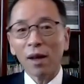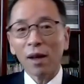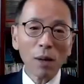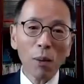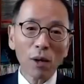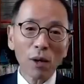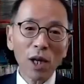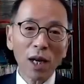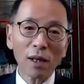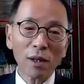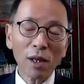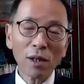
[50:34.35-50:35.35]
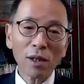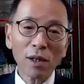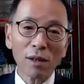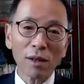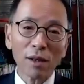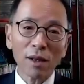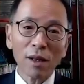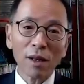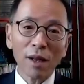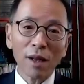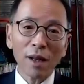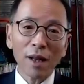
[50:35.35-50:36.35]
he will just import China's system.